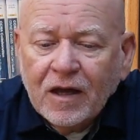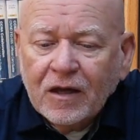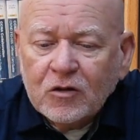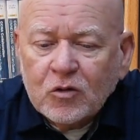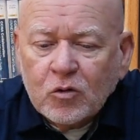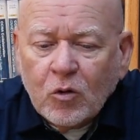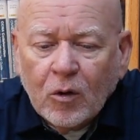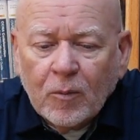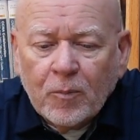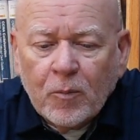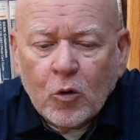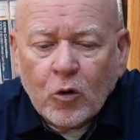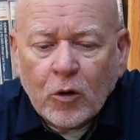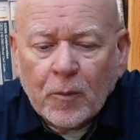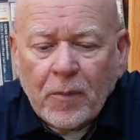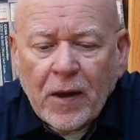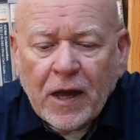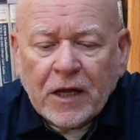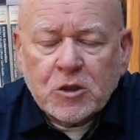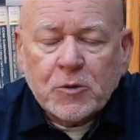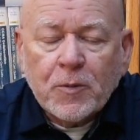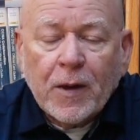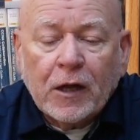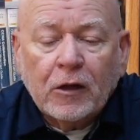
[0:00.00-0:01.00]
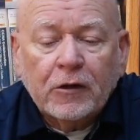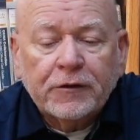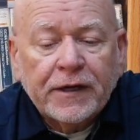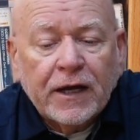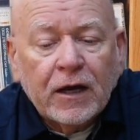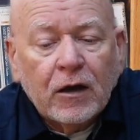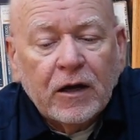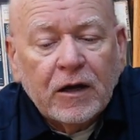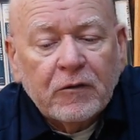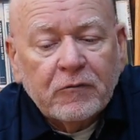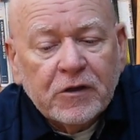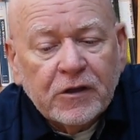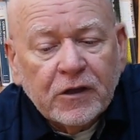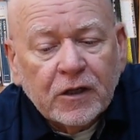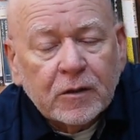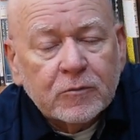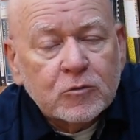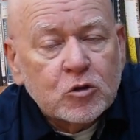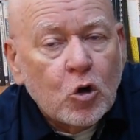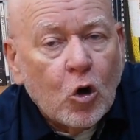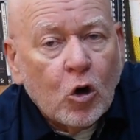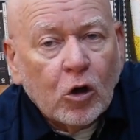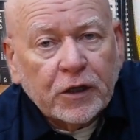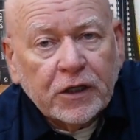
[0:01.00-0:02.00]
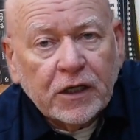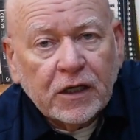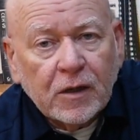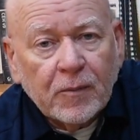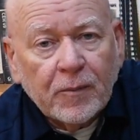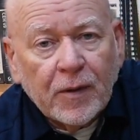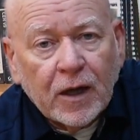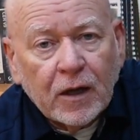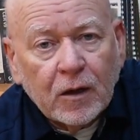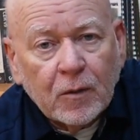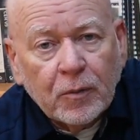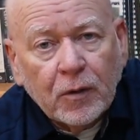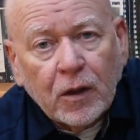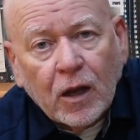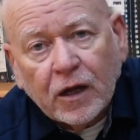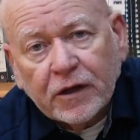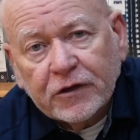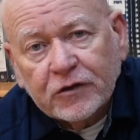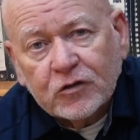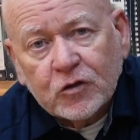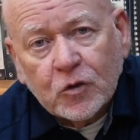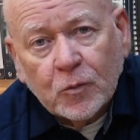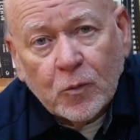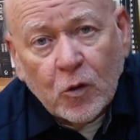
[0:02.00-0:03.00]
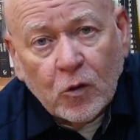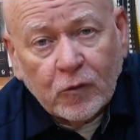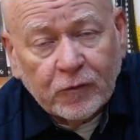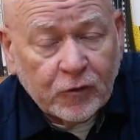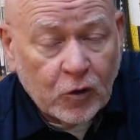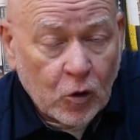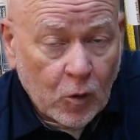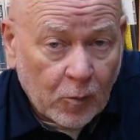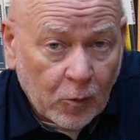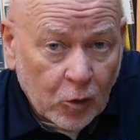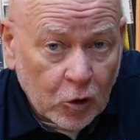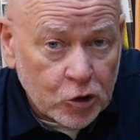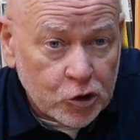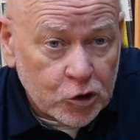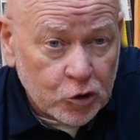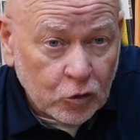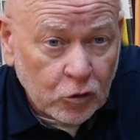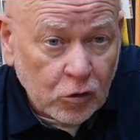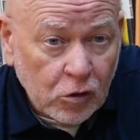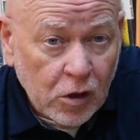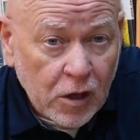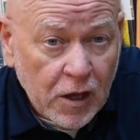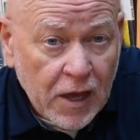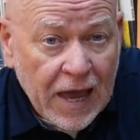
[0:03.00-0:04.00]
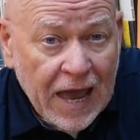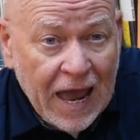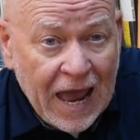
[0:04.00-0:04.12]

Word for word: twelve port patch panel. Now, everything I'm talking about applies to both commercial